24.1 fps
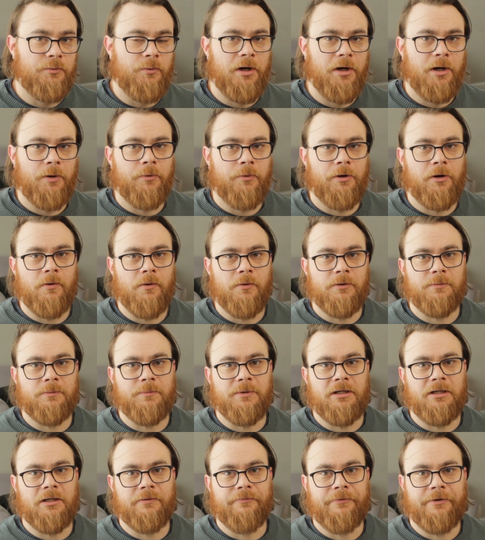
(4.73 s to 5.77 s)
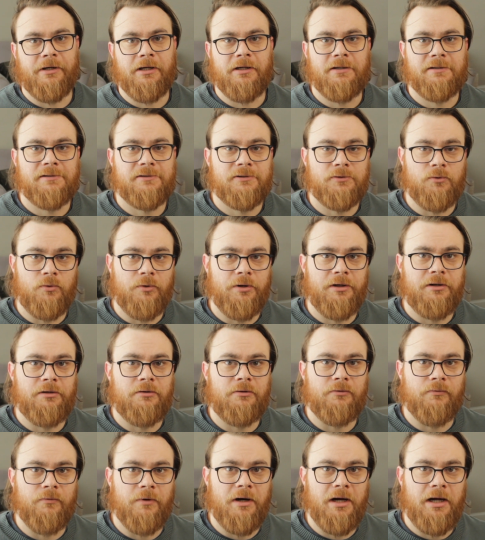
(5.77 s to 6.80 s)
where we're going to be given a sorted
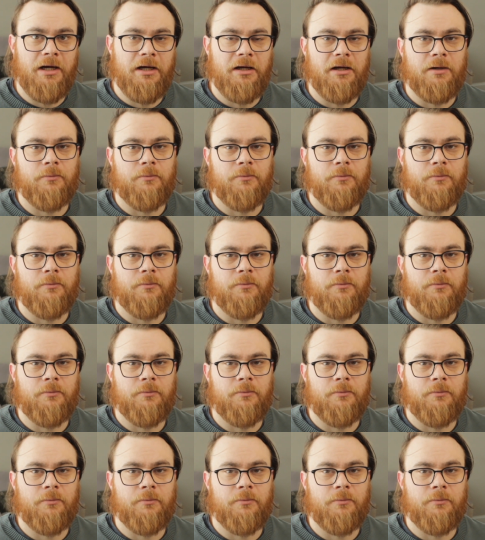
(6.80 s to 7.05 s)
array